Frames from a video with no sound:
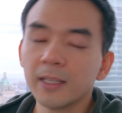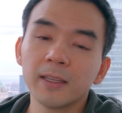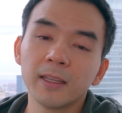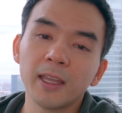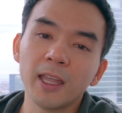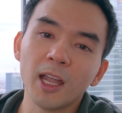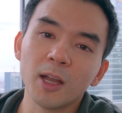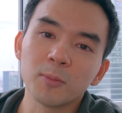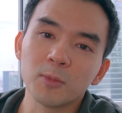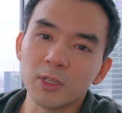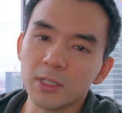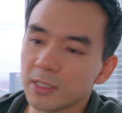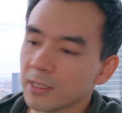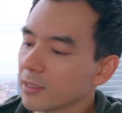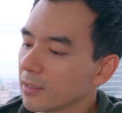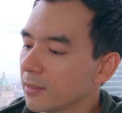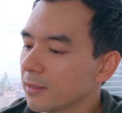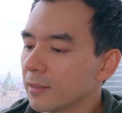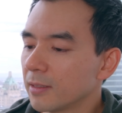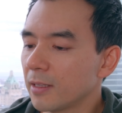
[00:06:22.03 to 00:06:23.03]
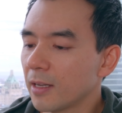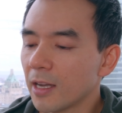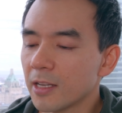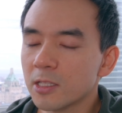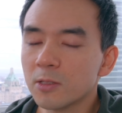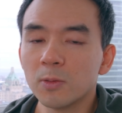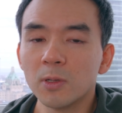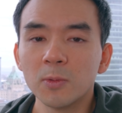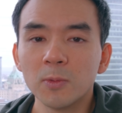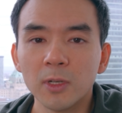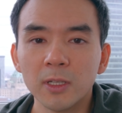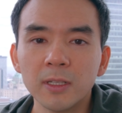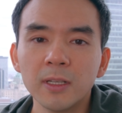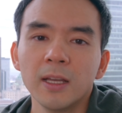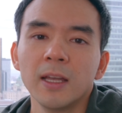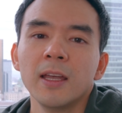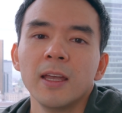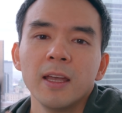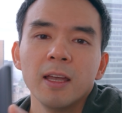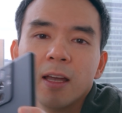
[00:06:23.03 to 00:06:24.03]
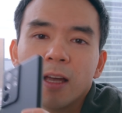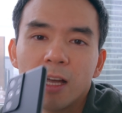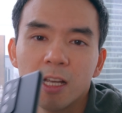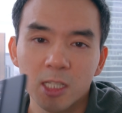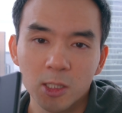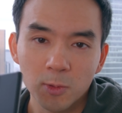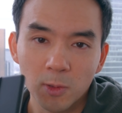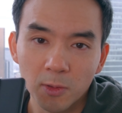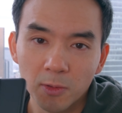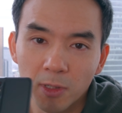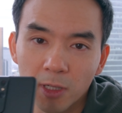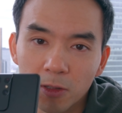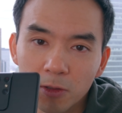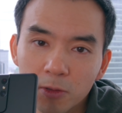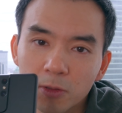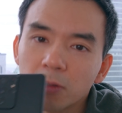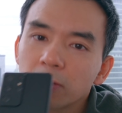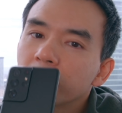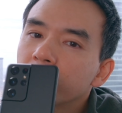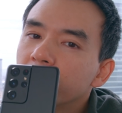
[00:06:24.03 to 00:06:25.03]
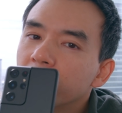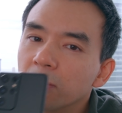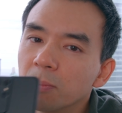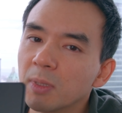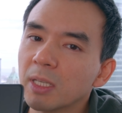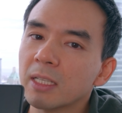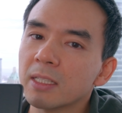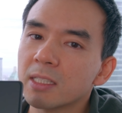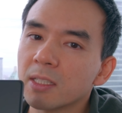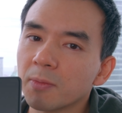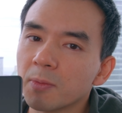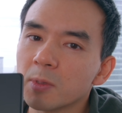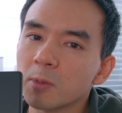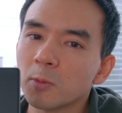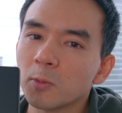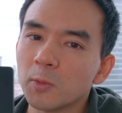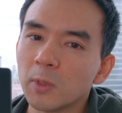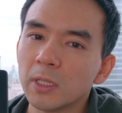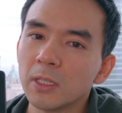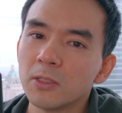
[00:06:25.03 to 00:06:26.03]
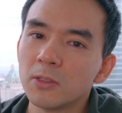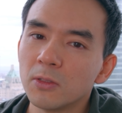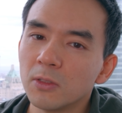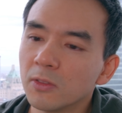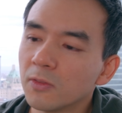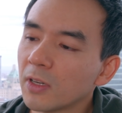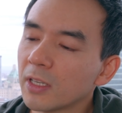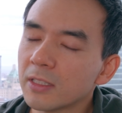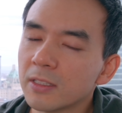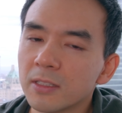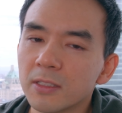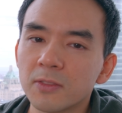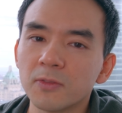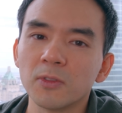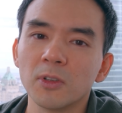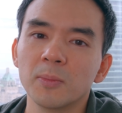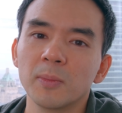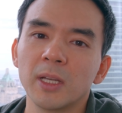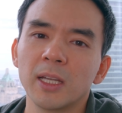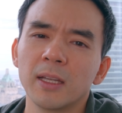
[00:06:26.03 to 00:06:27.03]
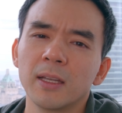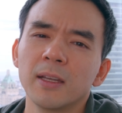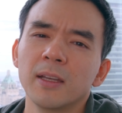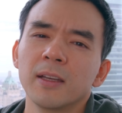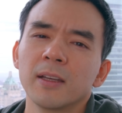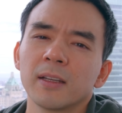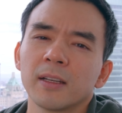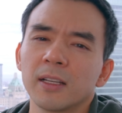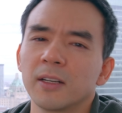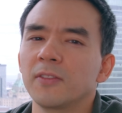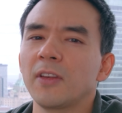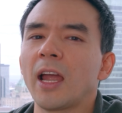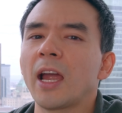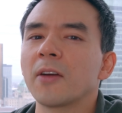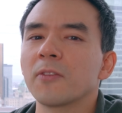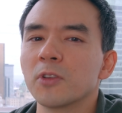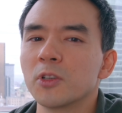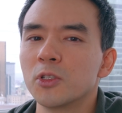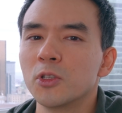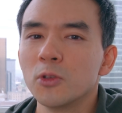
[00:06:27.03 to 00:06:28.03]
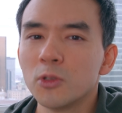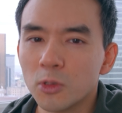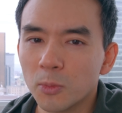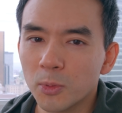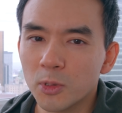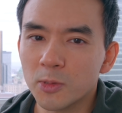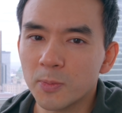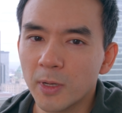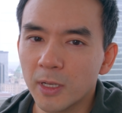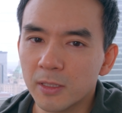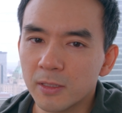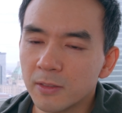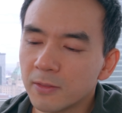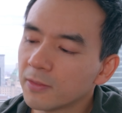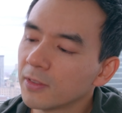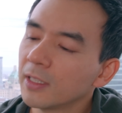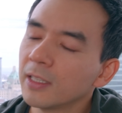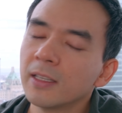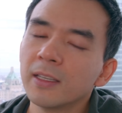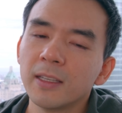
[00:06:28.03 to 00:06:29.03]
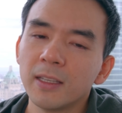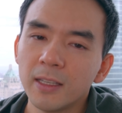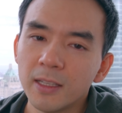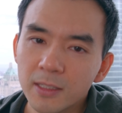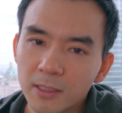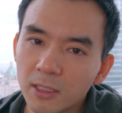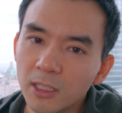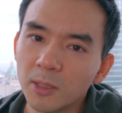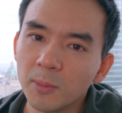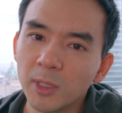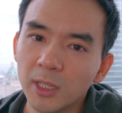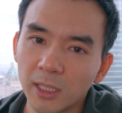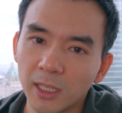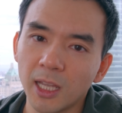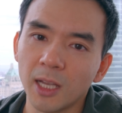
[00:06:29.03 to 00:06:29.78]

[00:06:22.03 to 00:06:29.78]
cameras. S twenty-one, S twenty-one Ultra, the biggest difference between these two devices from a kind of average user perspective is going to be the